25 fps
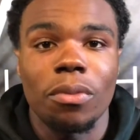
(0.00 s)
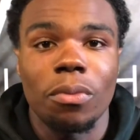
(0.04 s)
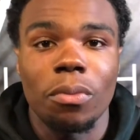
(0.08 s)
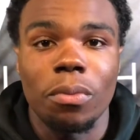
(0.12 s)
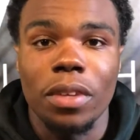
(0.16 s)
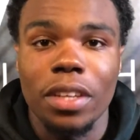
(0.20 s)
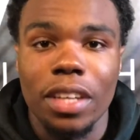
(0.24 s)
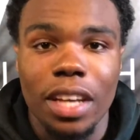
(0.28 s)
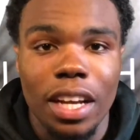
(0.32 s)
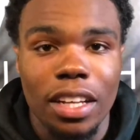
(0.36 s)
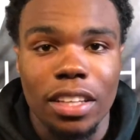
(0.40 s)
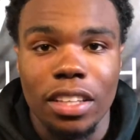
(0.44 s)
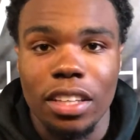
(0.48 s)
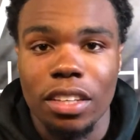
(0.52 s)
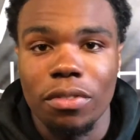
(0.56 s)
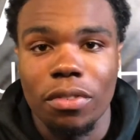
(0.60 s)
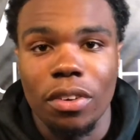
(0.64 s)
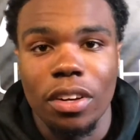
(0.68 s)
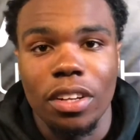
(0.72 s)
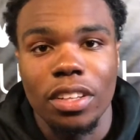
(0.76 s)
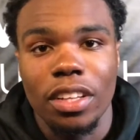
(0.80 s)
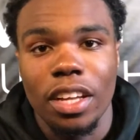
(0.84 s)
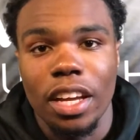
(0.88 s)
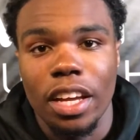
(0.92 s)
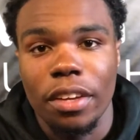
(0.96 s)
We gotta live
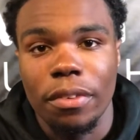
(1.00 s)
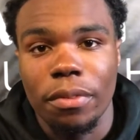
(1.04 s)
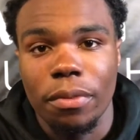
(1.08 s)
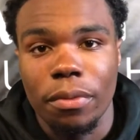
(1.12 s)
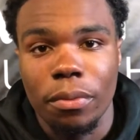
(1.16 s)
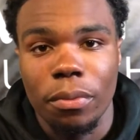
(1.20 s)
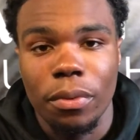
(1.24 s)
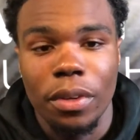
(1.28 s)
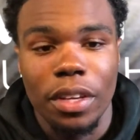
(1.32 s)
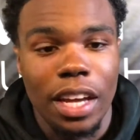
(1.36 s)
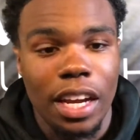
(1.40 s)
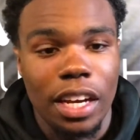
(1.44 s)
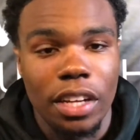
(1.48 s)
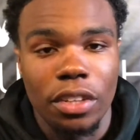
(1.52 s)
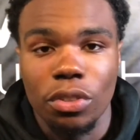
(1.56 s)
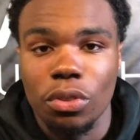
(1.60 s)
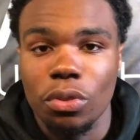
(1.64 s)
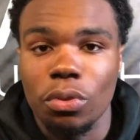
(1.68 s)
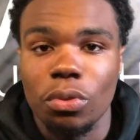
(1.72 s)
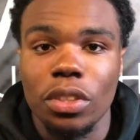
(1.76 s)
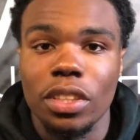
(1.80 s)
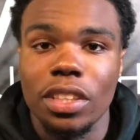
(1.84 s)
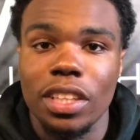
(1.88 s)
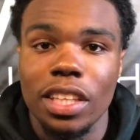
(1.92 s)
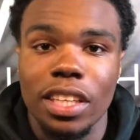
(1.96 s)
our life. We gotta
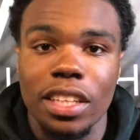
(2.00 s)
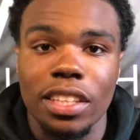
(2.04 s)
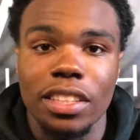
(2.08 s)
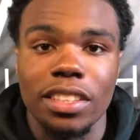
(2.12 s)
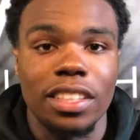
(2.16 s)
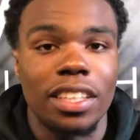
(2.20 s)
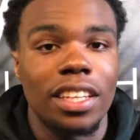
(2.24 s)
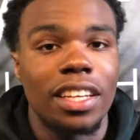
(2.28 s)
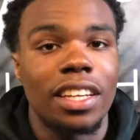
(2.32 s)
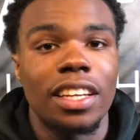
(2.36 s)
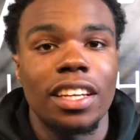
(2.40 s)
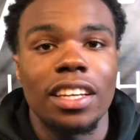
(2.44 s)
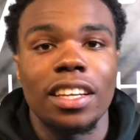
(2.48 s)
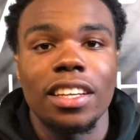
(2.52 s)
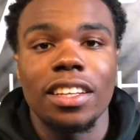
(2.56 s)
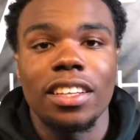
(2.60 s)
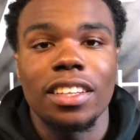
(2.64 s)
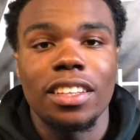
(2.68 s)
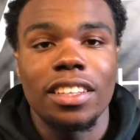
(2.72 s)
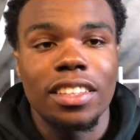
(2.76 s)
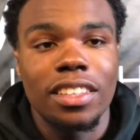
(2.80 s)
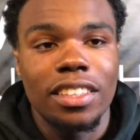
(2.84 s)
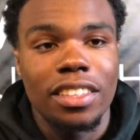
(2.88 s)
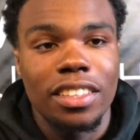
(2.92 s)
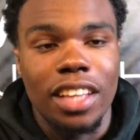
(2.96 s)
do the things
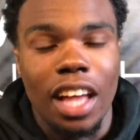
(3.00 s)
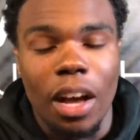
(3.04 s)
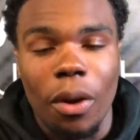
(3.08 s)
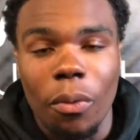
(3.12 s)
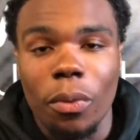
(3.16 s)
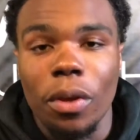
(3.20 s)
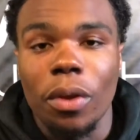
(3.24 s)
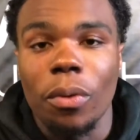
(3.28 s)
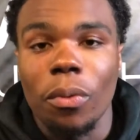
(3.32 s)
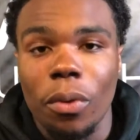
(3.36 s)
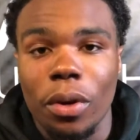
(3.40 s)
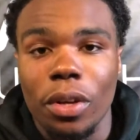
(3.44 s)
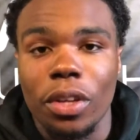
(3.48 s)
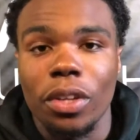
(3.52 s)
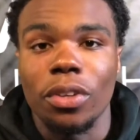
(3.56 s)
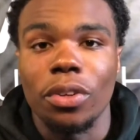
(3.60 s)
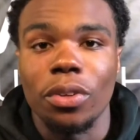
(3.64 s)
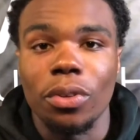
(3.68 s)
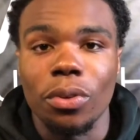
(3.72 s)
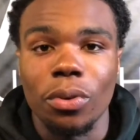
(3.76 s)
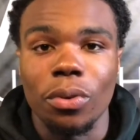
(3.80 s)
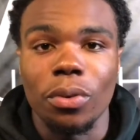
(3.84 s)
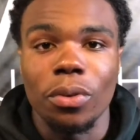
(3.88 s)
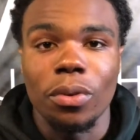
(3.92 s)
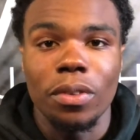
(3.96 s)
that we wanna
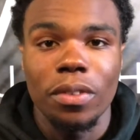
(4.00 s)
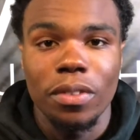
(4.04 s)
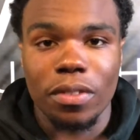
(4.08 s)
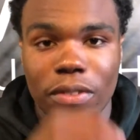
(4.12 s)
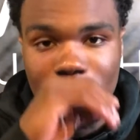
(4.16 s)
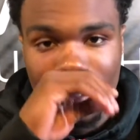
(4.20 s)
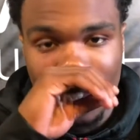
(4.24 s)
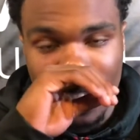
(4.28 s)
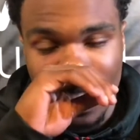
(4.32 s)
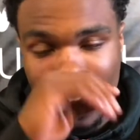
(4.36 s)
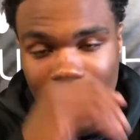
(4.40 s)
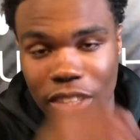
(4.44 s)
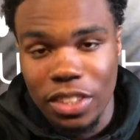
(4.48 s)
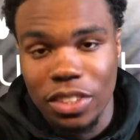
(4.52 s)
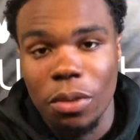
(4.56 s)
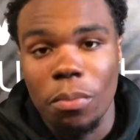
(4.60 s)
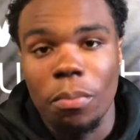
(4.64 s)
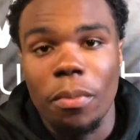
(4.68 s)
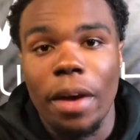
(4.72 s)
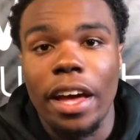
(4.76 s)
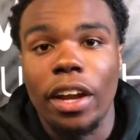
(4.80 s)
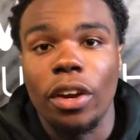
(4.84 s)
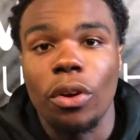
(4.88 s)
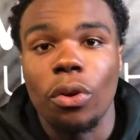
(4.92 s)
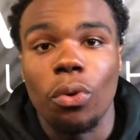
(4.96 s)
do. It doesn't
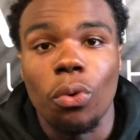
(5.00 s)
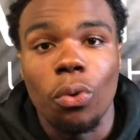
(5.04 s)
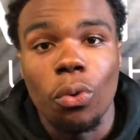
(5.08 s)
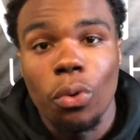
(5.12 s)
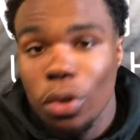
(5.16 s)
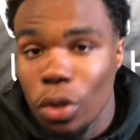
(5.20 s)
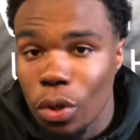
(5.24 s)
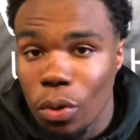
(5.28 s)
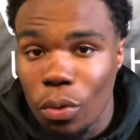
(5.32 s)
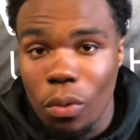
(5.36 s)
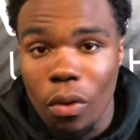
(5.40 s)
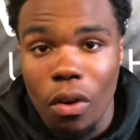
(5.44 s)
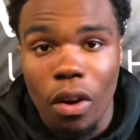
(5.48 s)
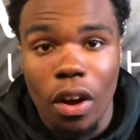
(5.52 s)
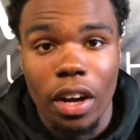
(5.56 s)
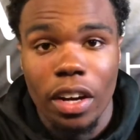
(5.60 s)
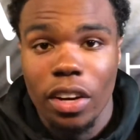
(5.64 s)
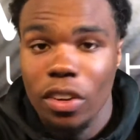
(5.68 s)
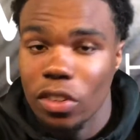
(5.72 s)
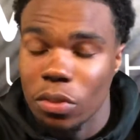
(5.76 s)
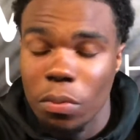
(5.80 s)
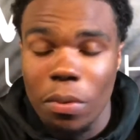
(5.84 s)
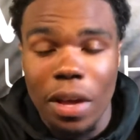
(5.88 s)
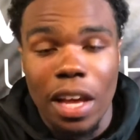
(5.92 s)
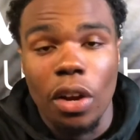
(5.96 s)
matter who you are. It
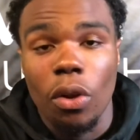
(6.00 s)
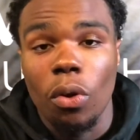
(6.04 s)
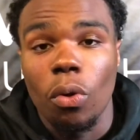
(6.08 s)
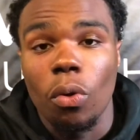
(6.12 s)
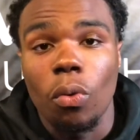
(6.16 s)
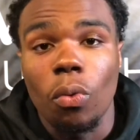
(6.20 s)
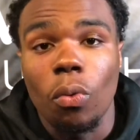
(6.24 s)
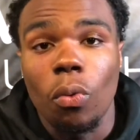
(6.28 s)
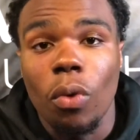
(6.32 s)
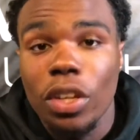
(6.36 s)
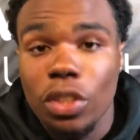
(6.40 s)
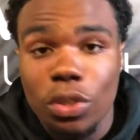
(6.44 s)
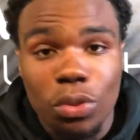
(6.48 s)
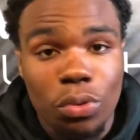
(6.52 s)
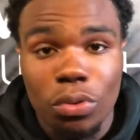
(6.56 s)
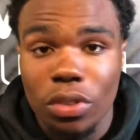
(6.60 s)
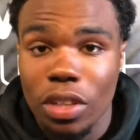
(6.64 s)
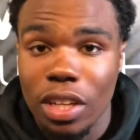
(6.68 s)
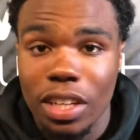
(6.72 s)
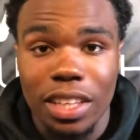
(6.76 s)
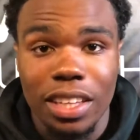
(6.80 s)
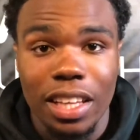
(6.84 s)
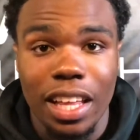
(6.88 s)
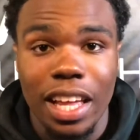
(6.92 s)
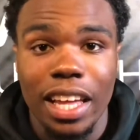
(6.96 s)
doesn't matter what you
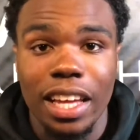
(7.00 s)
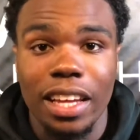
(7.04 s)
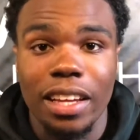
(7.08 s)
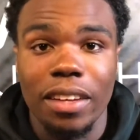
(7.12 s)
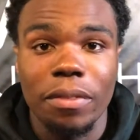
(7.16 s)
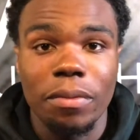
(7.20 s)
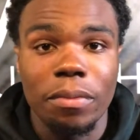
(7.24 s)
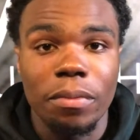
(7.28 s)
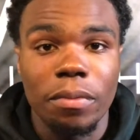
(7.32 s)
look like.